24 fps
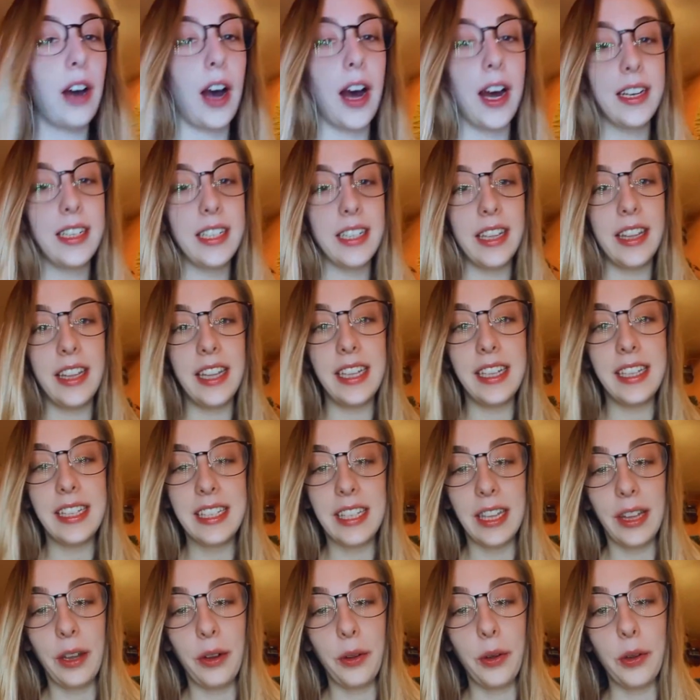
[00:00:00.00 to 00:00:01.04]
got
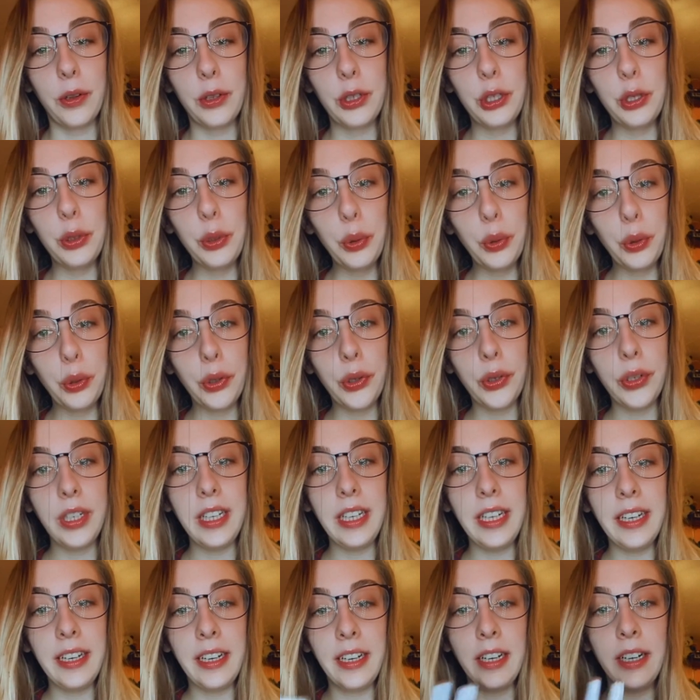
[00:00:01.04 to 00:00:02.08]
this little tool
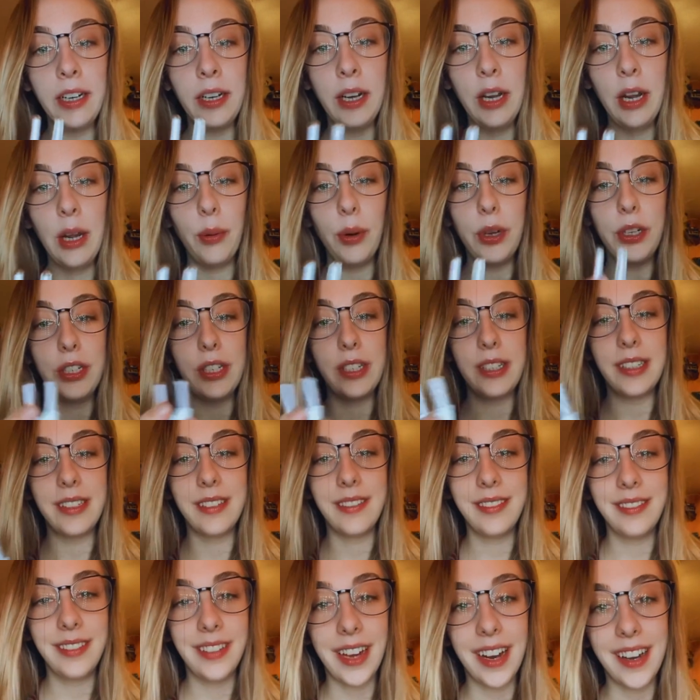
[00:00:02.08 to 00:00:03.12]
here, which
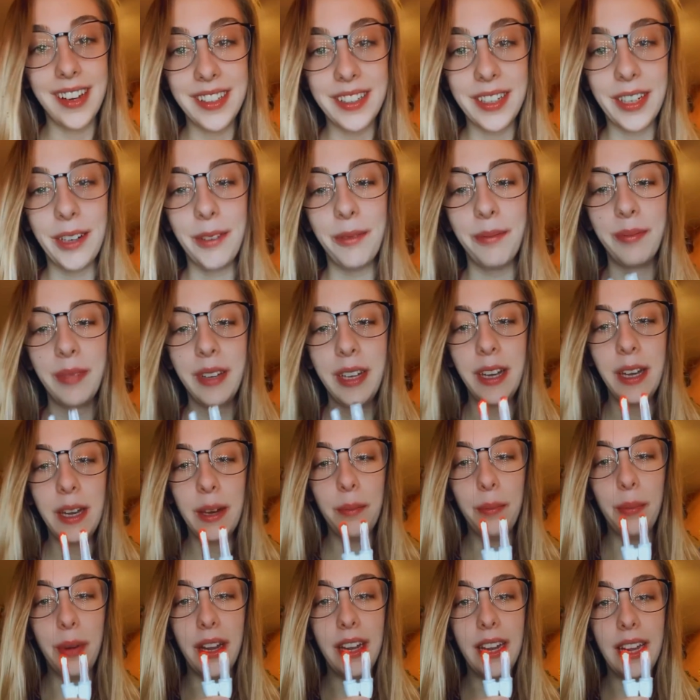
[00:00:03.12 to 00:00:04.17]
is kind of dumb,
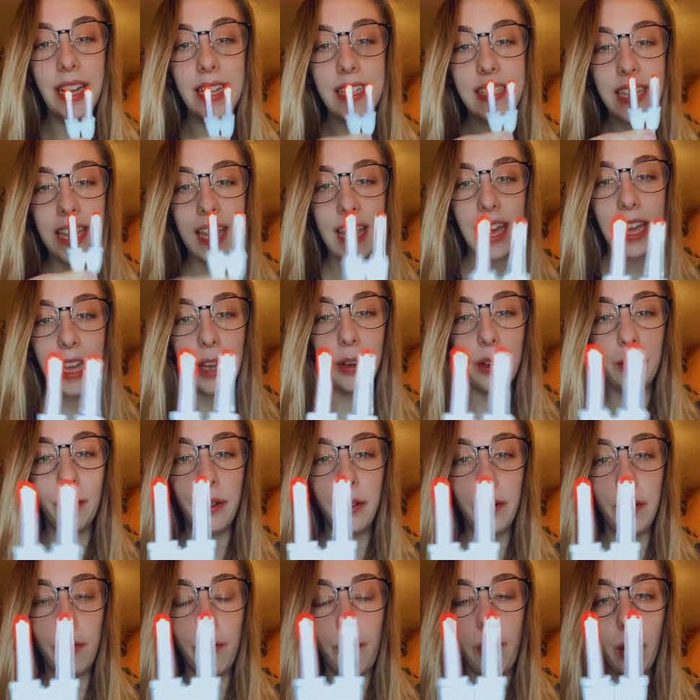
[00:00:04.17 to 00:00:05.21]
but it's a
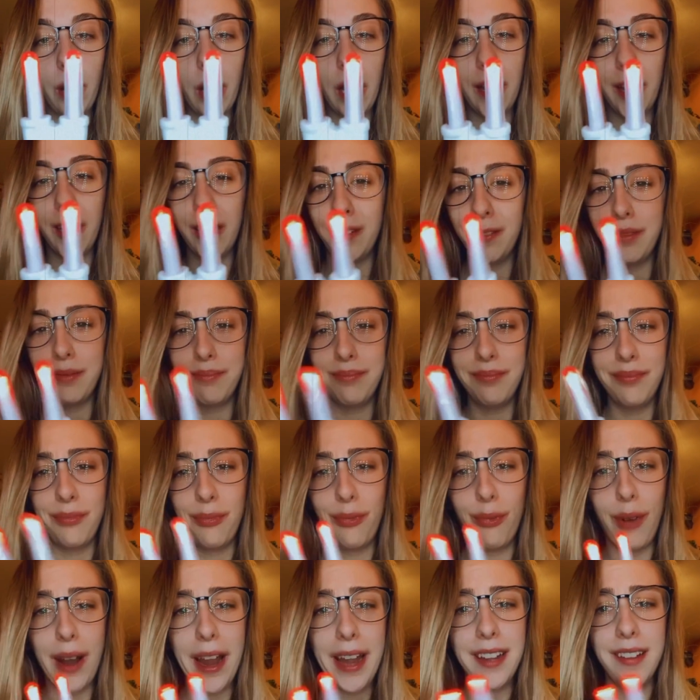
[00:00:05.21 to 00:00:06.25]

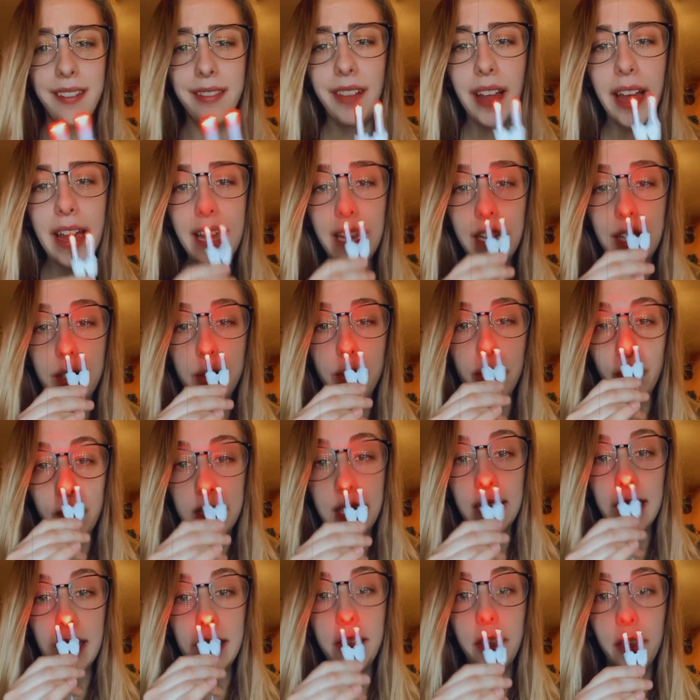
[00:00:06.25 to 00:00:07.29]
red light you
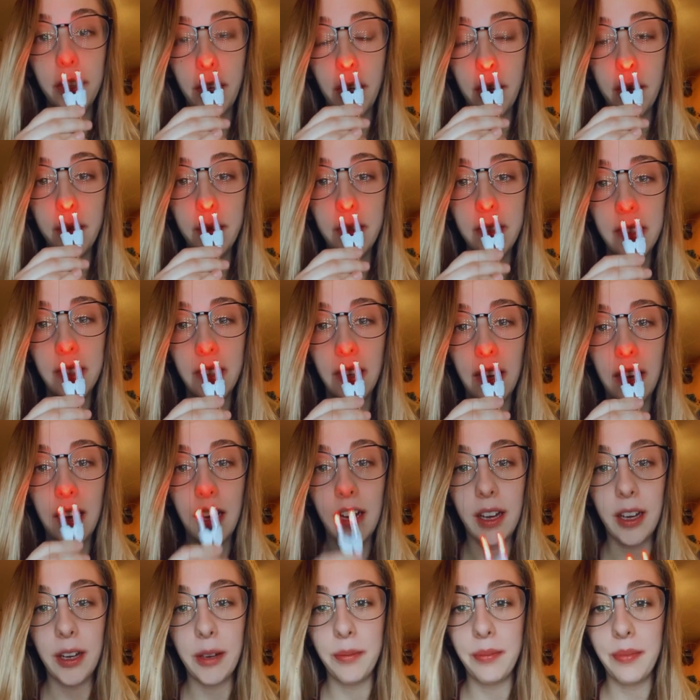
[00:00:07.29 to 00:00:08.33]
stick in your nose,
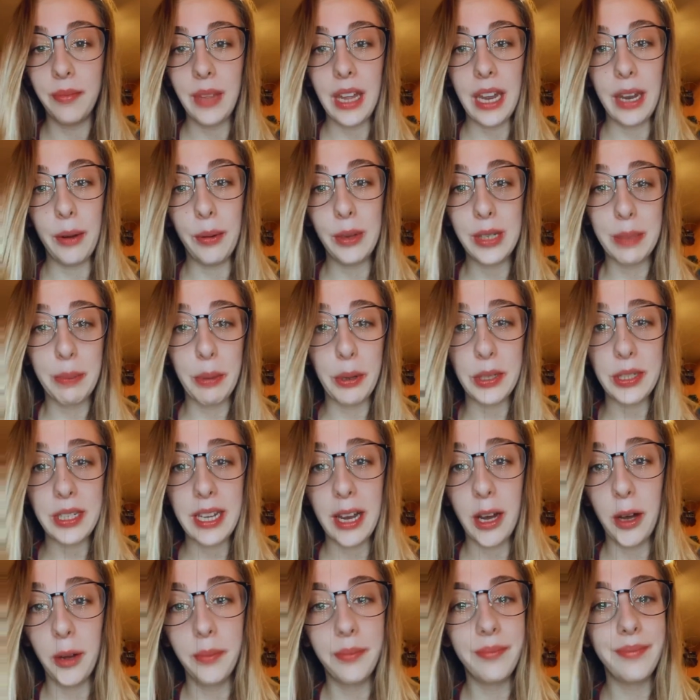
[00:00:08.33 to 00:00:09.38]
and it was supposed to
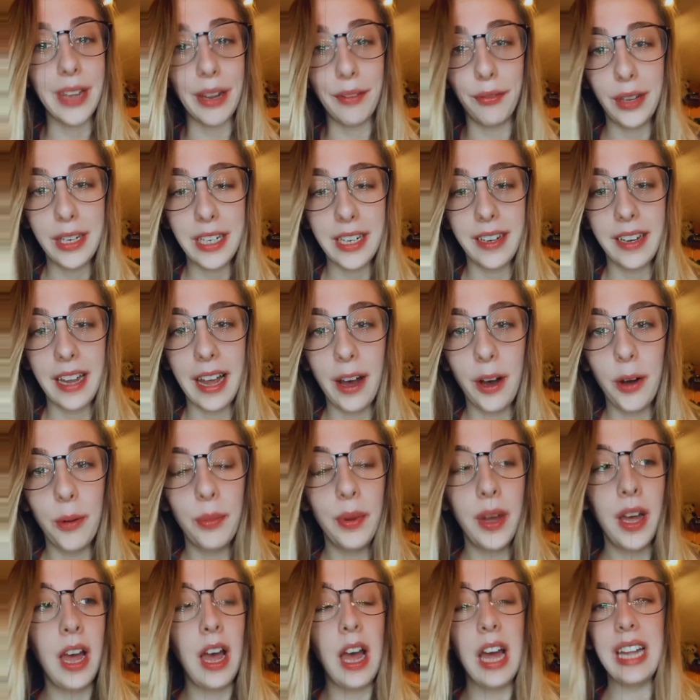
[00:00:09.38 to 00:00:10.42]
help. Definitely didn't
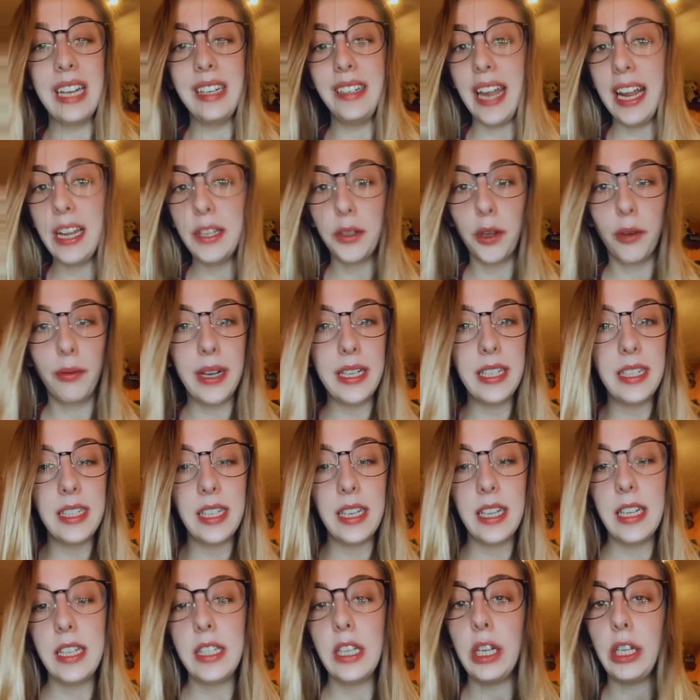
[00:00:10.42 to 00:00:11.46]
help. Nasal
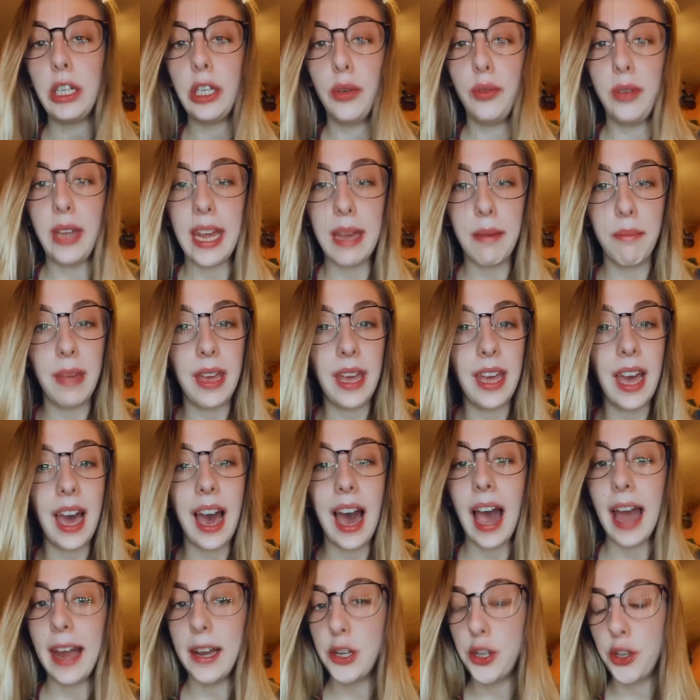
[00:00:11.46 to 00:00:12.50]
rinses, you name it.
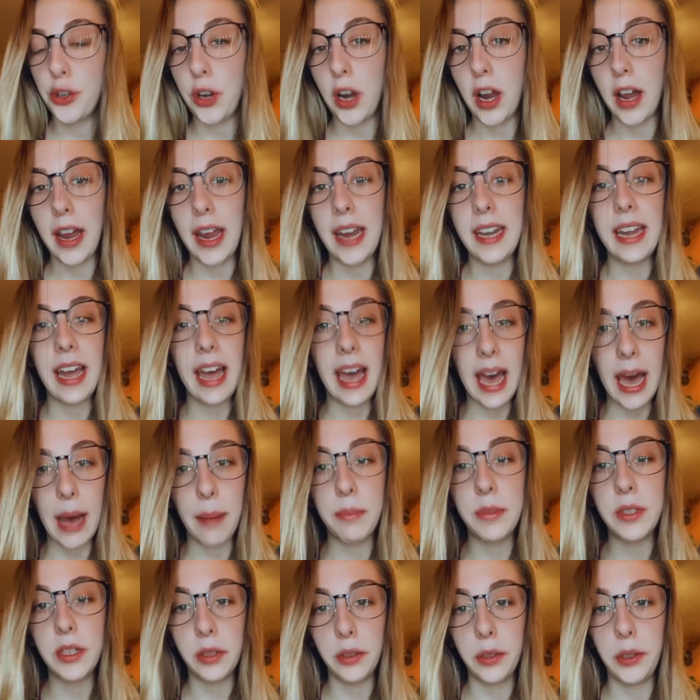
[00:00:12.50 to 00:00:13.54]
I tried
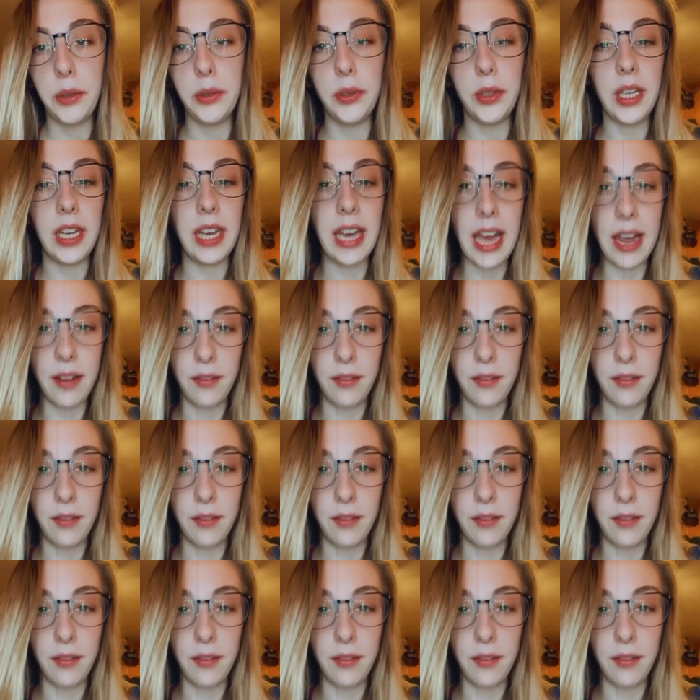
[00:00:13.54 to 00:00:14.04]
absolutely